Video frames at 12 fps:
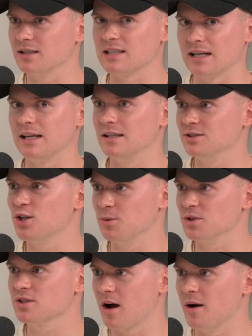because I'd eaten too
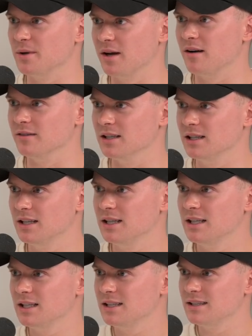much carbonara.
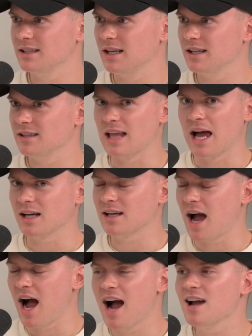Yeah. Like
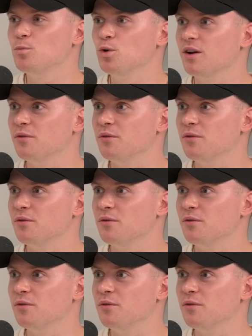I would